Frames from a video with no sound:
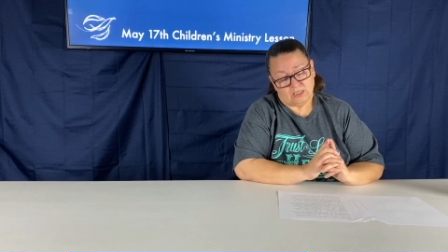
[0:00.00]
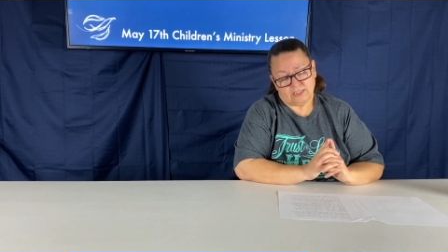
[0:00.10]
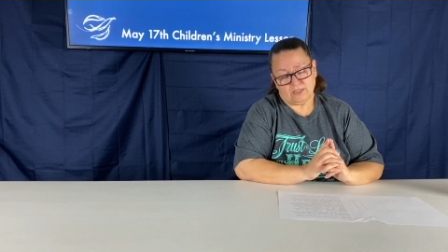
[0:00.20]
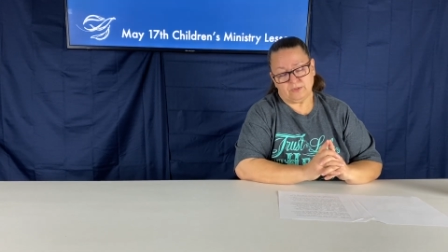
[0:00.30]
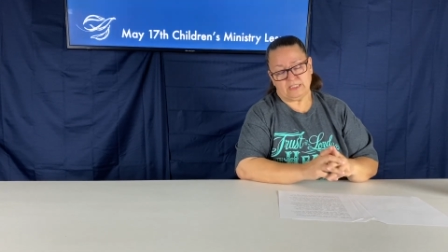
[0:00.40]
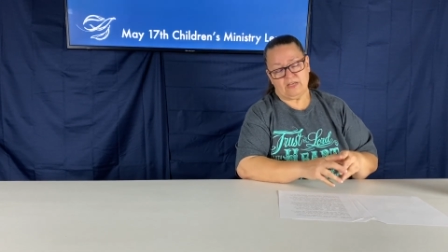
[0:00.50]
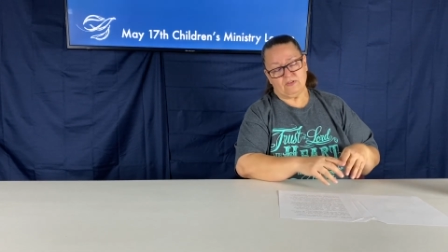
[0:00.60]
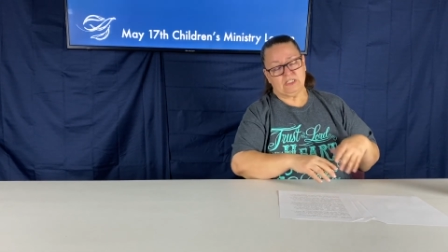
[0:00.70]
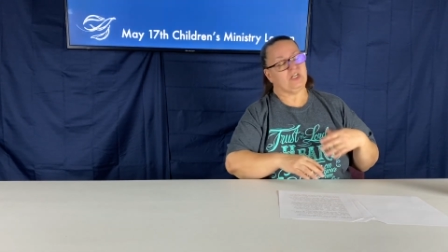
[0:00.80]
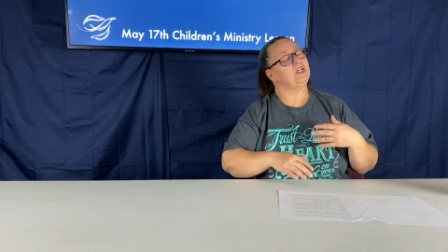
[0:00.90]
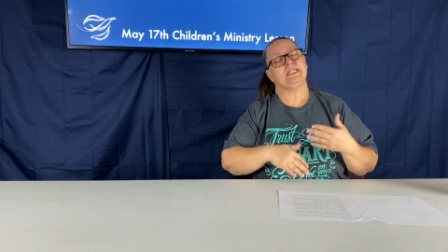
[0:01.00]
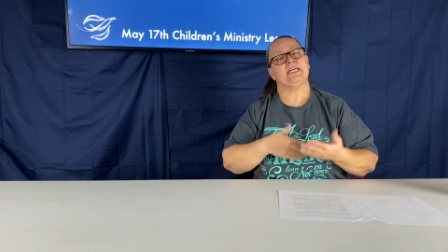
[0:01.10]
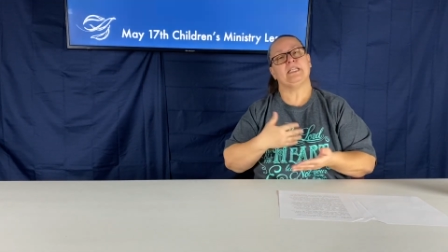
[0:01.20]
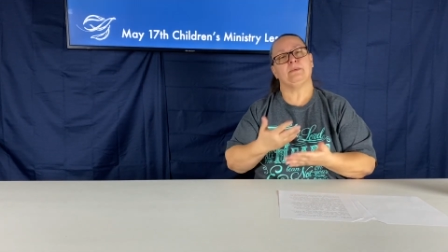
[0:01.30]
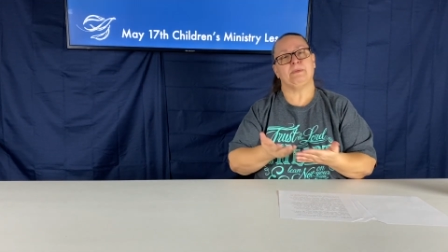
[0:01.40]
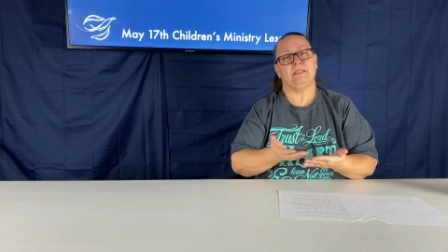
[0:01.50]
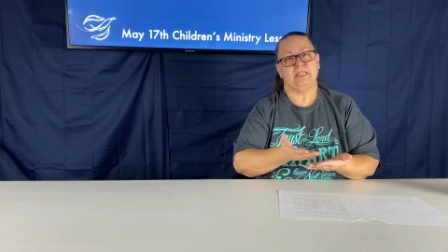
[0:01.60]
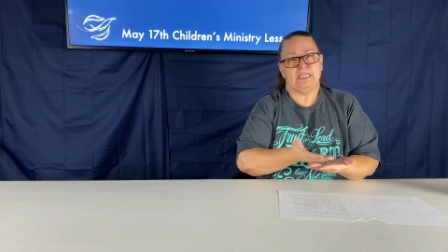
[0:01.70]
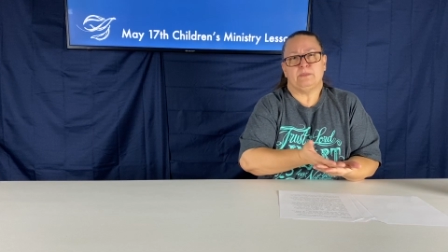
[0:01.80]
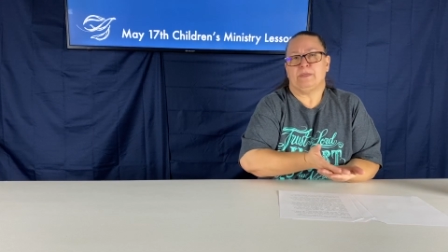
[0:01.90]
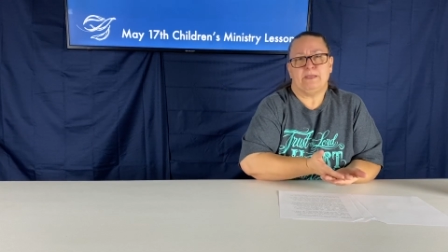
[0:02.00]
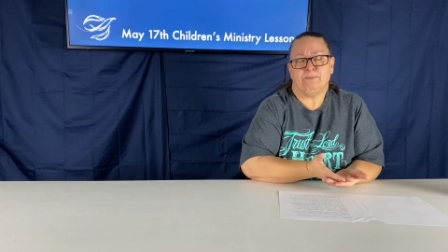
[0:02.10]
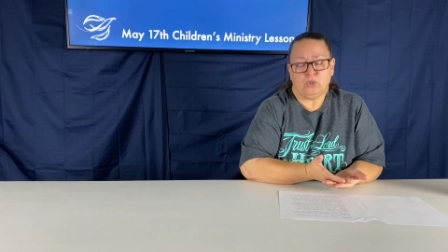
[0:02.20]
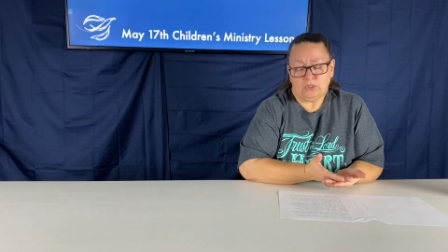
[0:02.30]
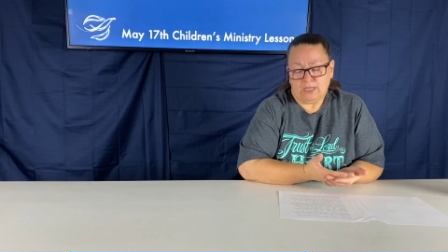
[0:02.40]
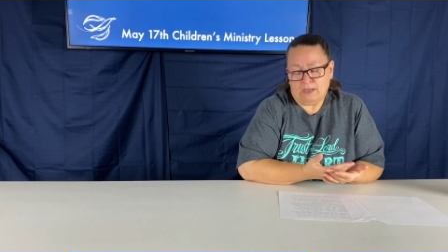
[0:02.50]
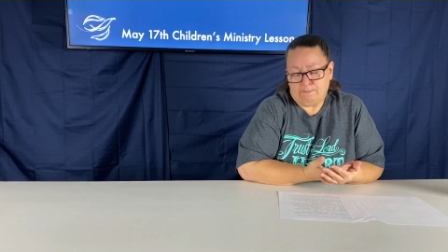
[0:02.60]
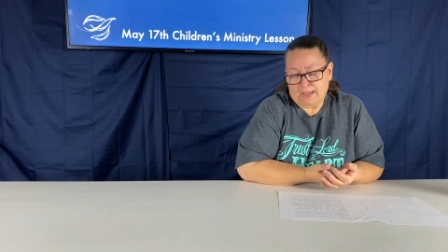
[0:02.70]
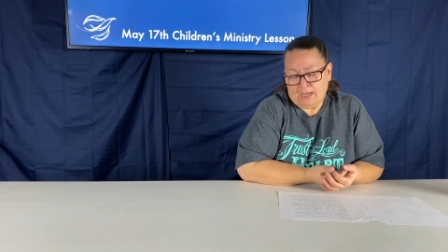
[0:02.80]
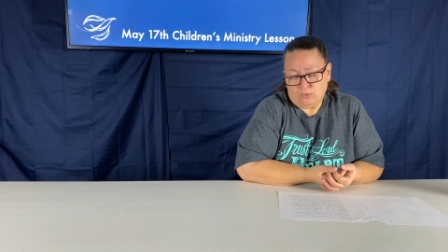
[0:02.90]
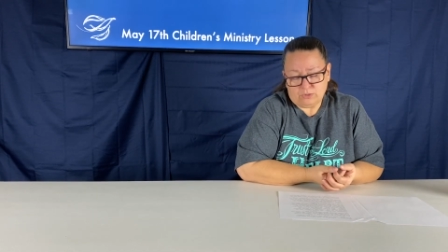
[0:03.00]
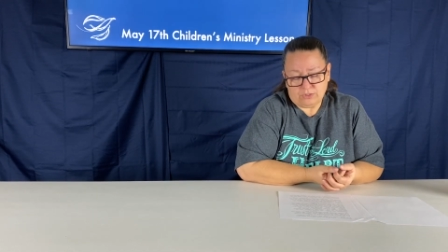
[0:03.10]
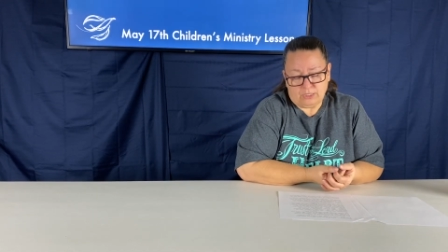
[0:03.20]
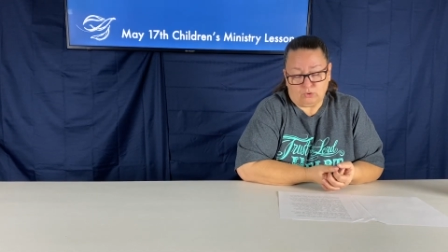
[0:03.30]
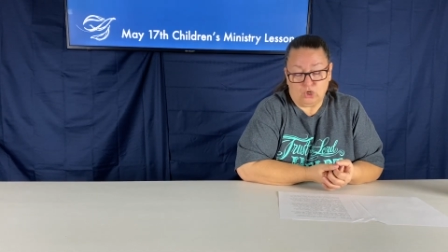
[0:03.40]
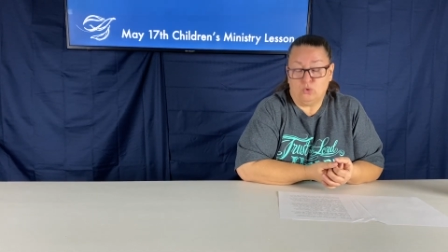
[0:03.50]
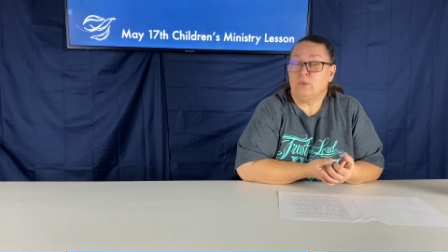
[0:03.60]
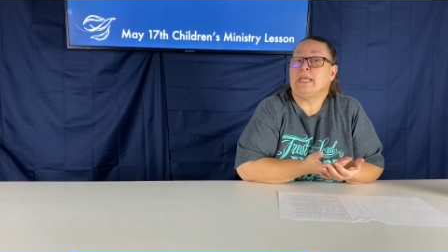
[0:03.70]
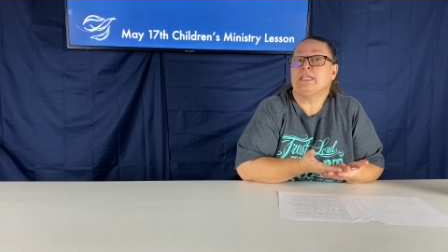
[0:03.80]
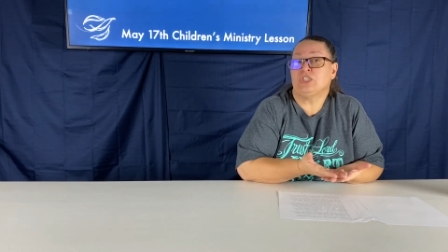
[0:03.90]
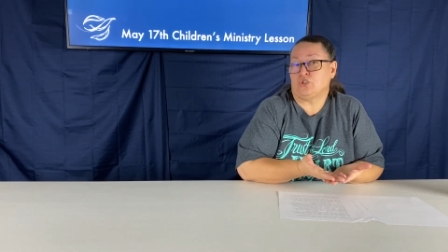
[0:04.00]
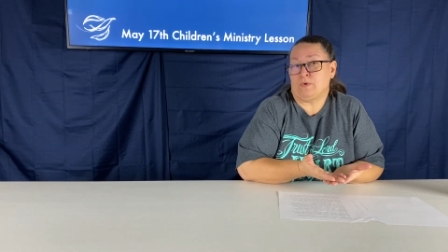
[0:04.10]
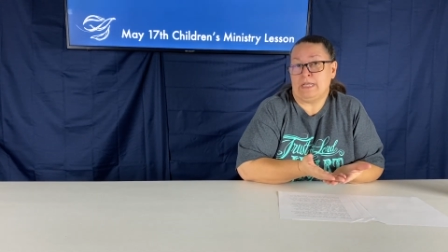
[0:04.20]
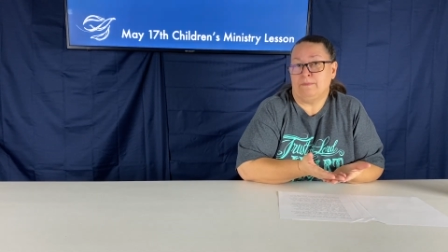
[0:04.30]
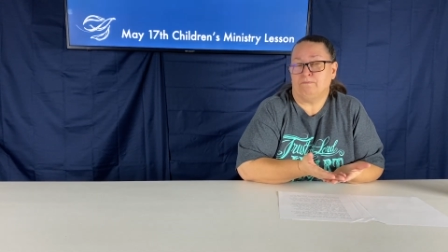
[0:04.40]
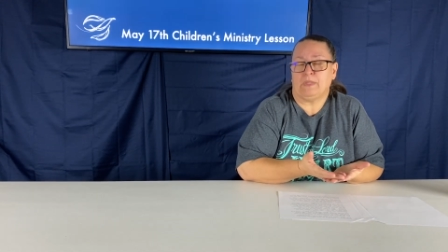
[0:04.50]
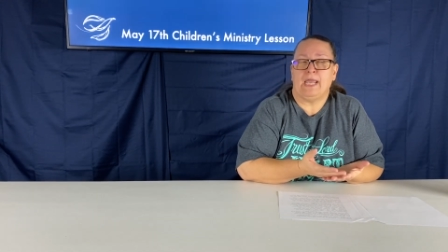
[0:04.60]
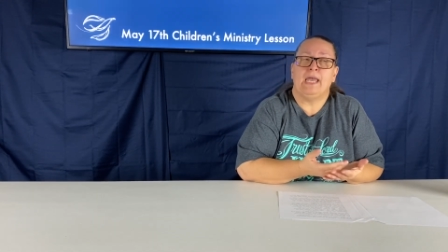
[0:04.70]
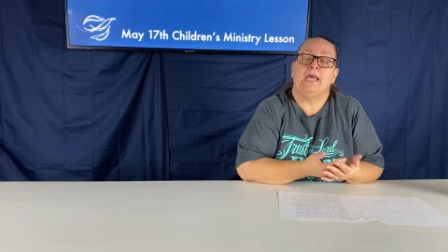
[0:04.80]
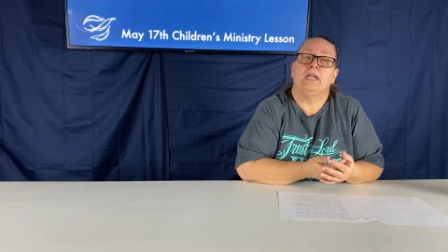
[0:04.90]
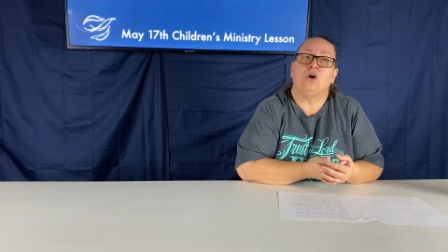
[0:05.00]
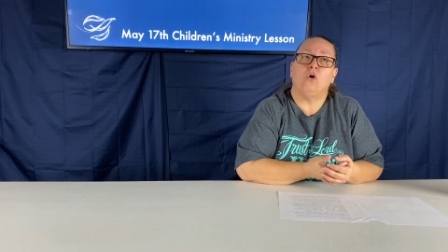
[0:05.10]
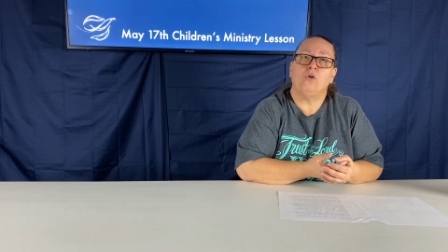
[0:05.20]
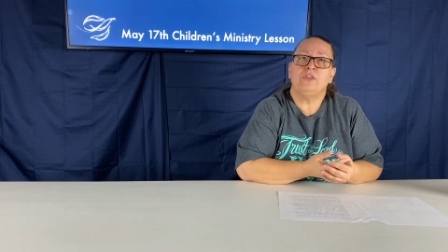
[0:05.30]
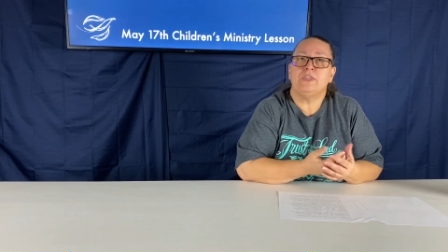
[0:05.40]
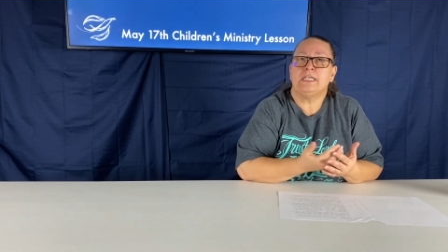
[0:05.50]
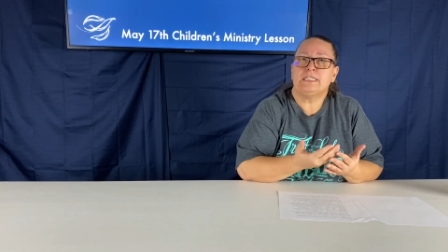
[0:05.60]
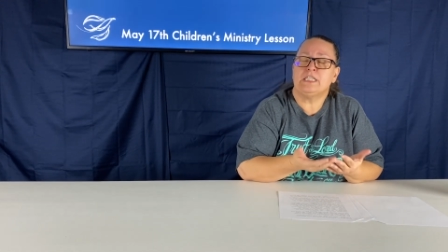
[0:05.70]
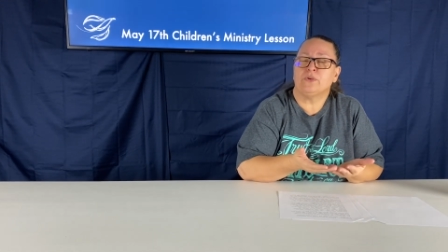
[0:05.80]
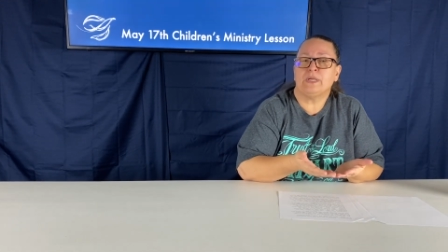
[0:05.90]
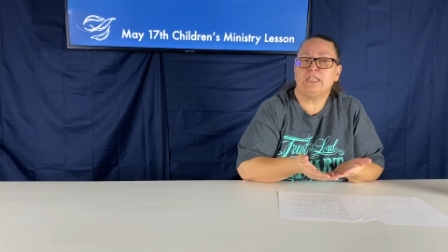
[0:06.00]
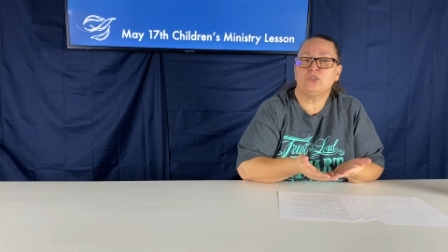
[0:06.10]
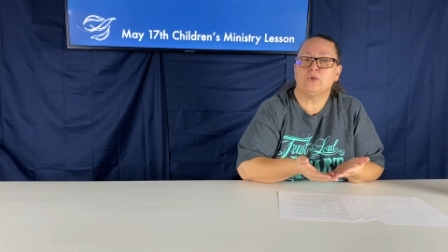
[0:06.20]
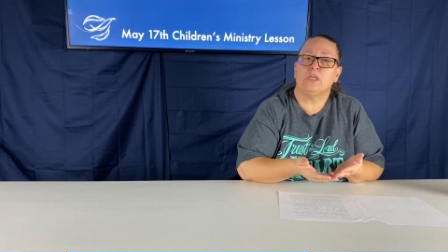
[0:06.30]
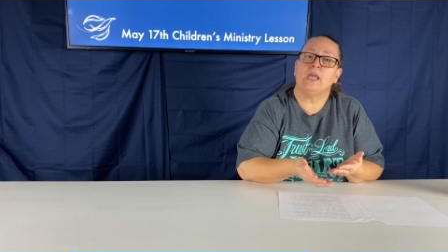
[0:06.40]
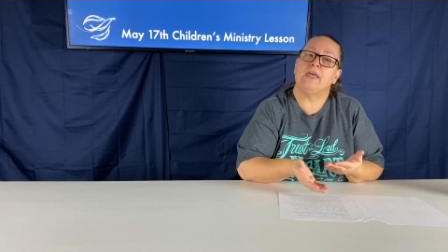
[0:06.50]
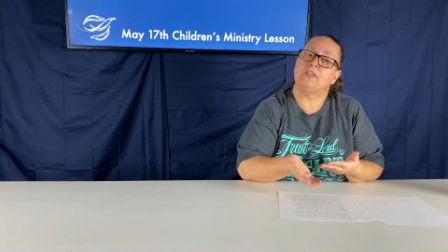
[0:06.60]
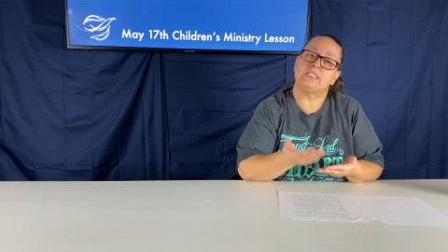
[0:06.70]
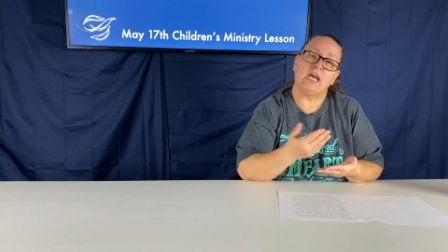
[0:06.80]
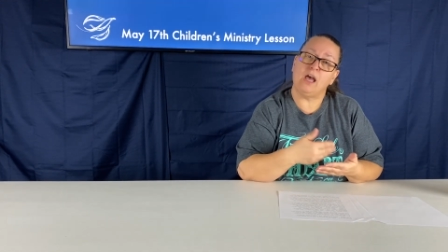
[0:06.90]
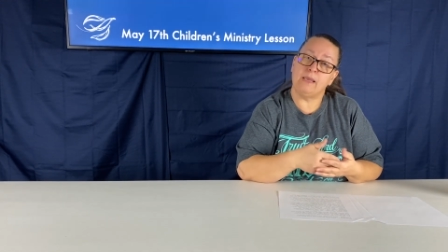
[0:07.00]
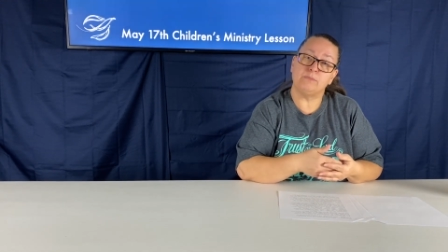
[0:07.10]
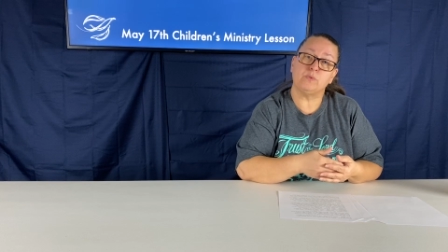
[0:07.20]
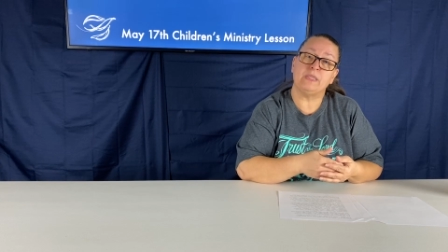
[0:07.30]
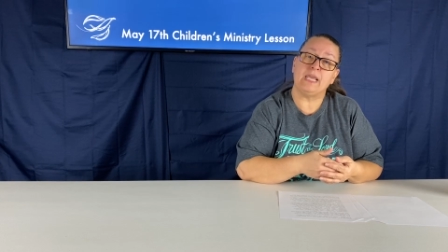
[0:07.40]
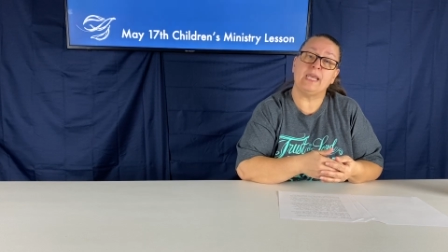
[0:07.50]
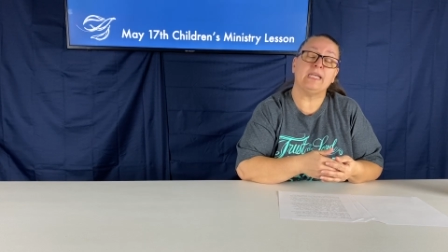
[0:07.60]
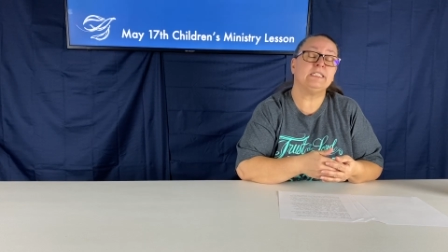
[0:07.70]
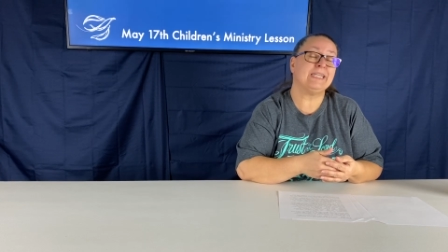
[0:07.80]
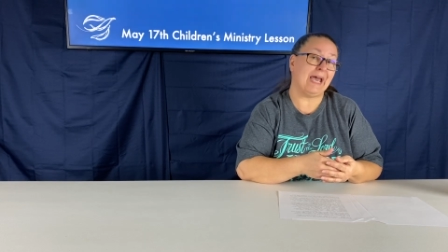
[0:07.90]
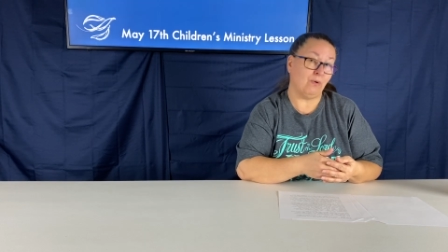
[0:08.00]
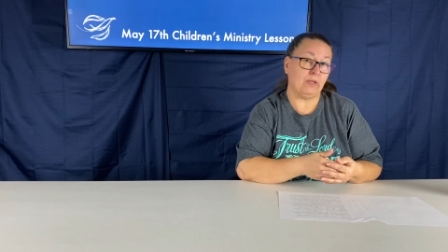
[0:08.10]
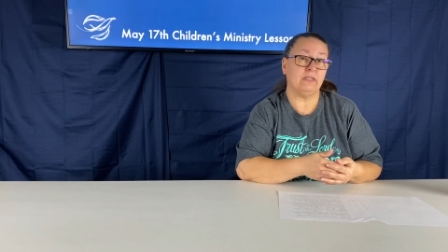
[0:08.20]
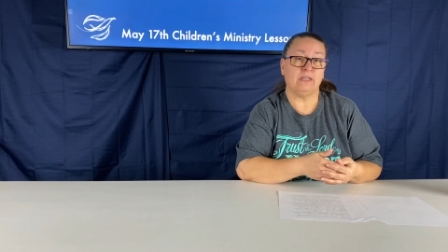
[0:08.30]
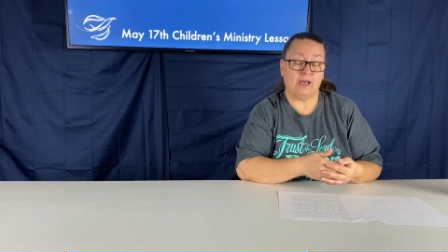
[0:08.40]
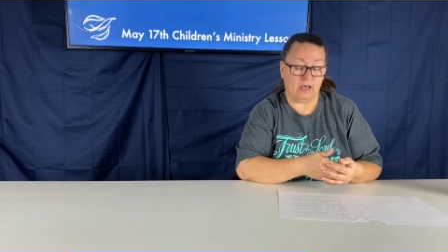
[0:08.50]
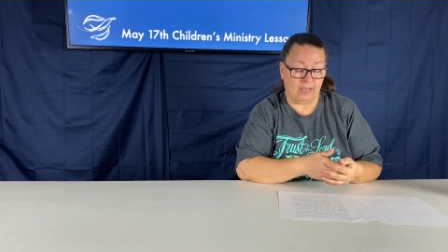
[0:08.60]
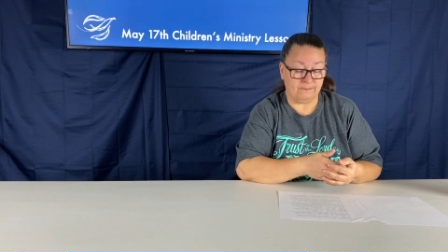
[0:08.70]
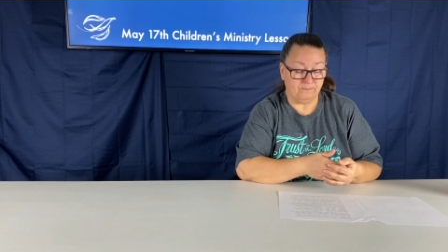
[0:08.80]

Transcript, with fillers: So Stephen started telling these people about their own history, and all the things in their history and the times when they had doubted God.